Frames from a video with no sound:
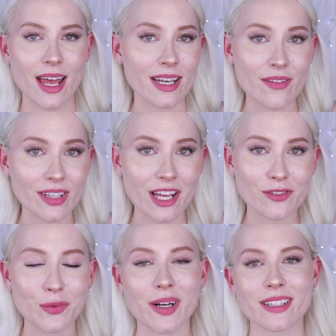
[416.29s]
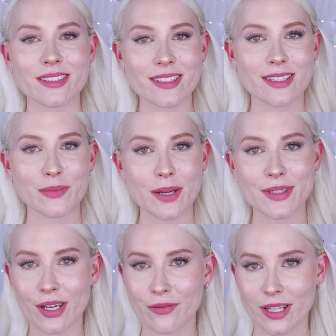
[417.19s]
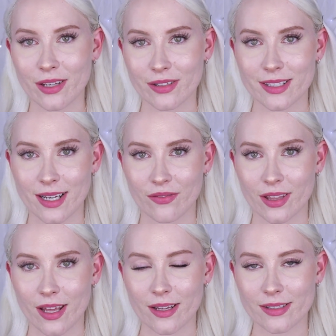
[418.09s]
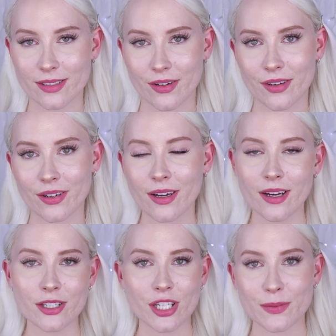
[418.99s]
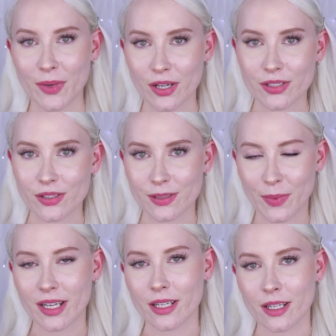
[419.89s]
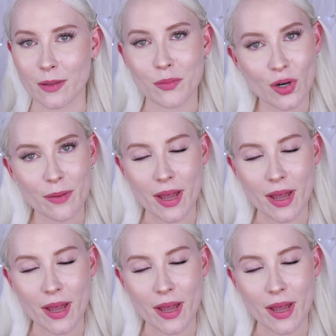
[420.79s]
And even level 1s, sometimes you get really good stuff in there. So just because you're spending more